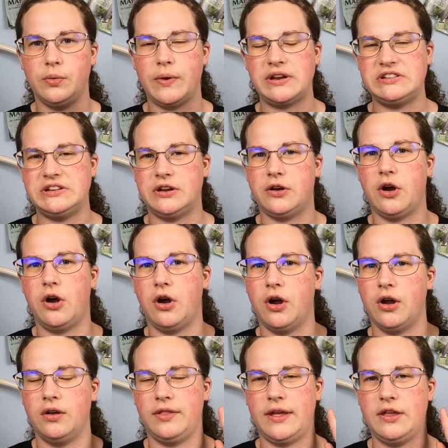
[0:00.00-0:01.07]
you're renting a
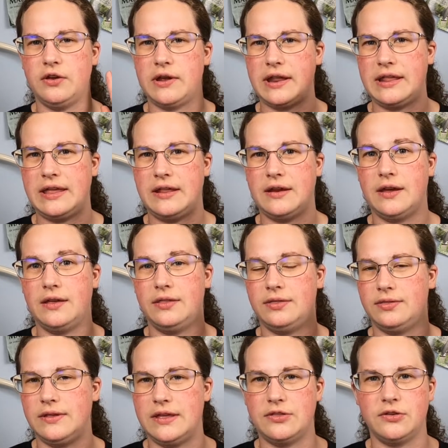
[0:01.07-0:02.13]
car that you're getting
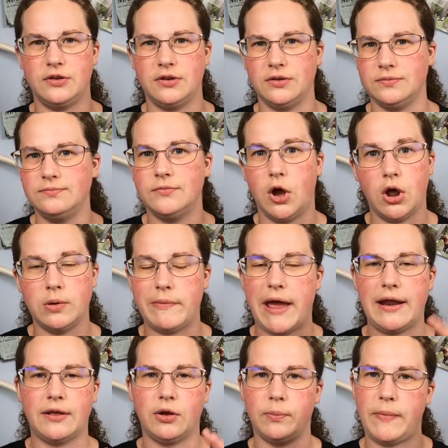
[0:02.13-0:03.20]
either
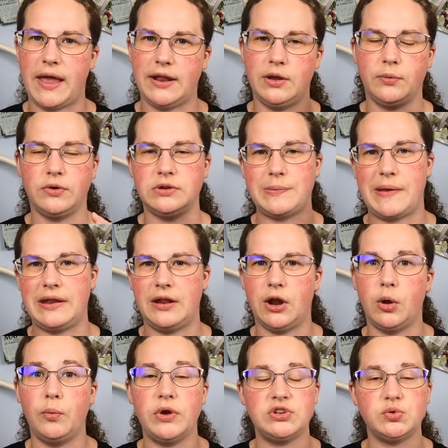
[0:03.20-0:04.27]
automatic or manual, depending
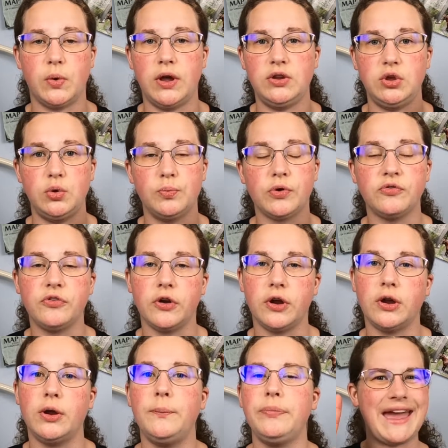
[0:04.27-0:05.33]
on which one you
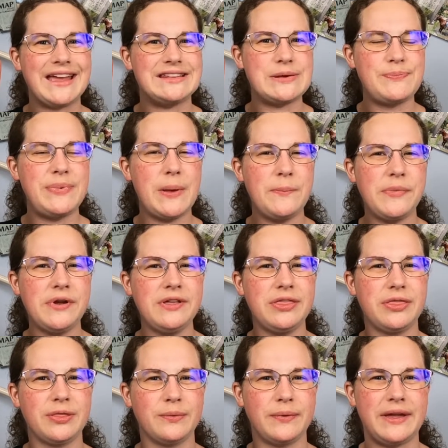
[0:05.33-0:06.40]
prefer. Okay, tip number
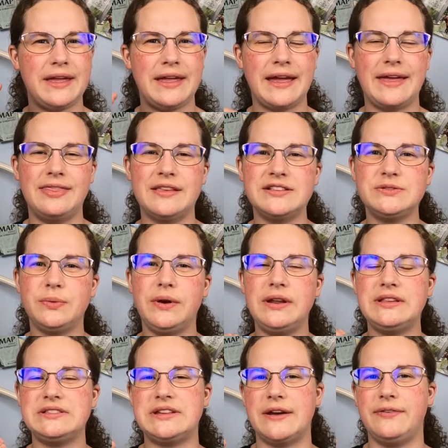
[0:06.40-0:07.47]
3, and this one
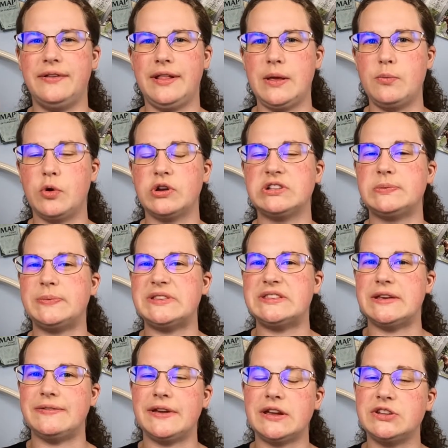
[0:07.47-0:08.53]
is definitely more
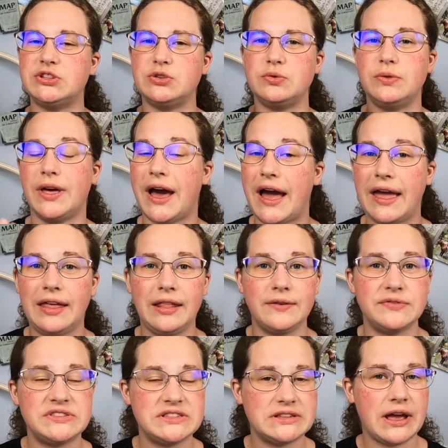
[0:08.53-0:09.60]
specific to the Isle
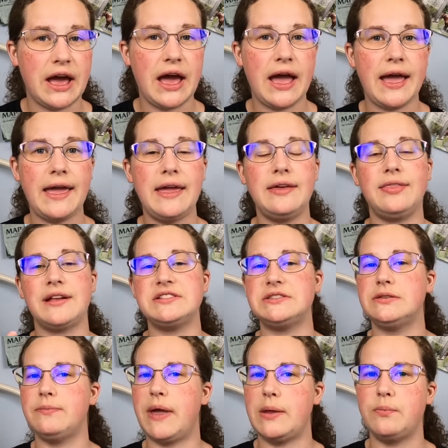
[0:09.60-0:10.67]
of Skye. That's
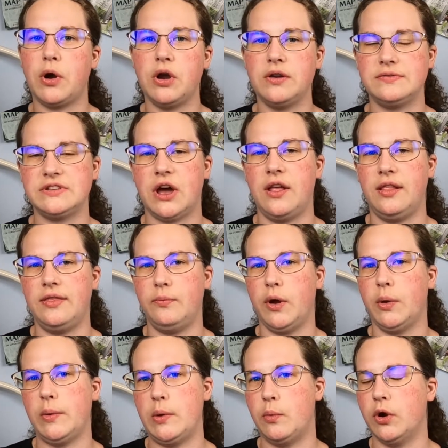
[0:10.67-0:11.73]
the main part of Scotland
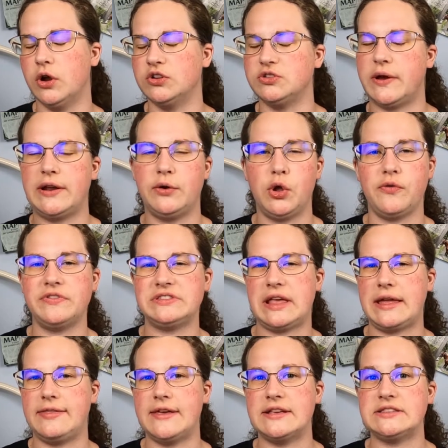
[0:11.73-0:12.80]
where we were, so I don't know if it's
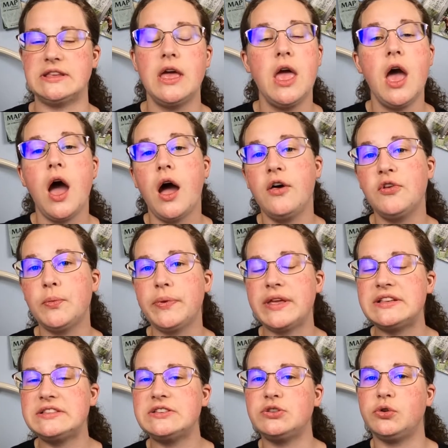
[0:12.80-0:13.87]
like this other
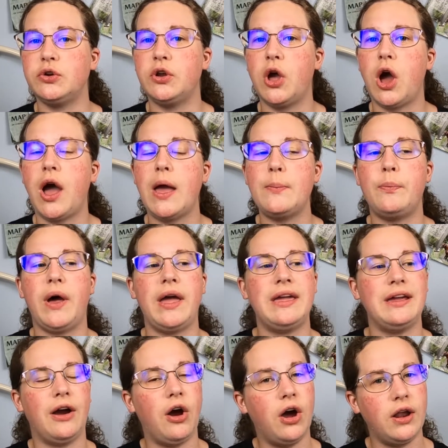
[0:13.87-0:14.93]
places or not,
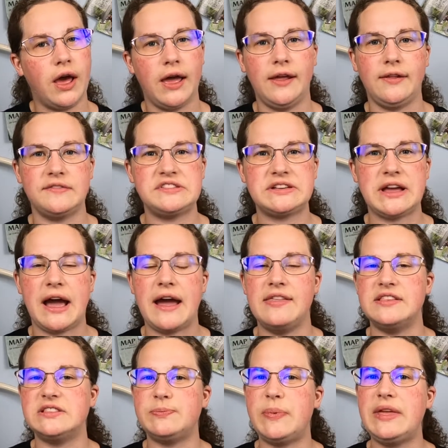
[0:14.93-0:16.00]
but on Isle of Skye,
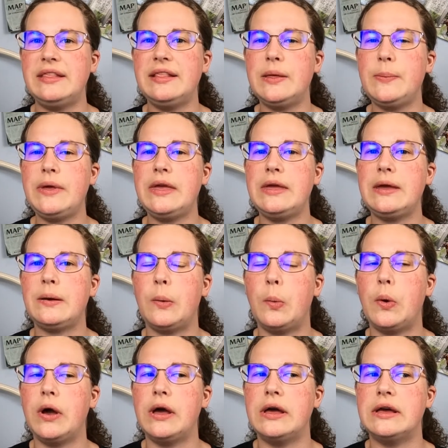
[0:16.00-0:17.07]
the speed limit
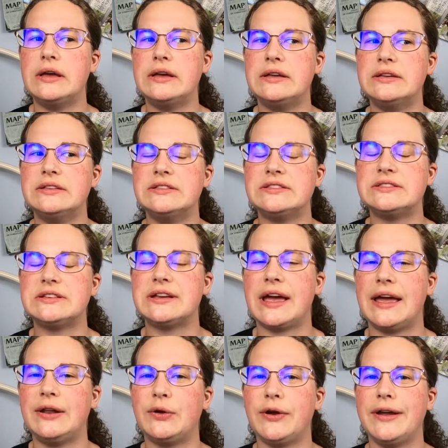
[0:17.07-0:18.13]
was
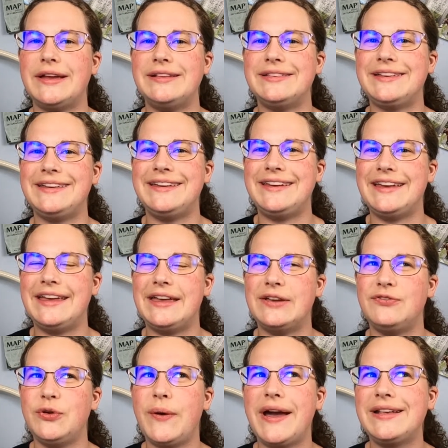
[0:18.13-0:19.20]
kind of crazy,
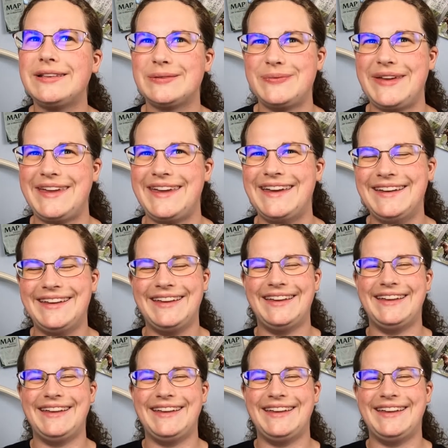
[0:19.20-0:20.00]
if you ask me.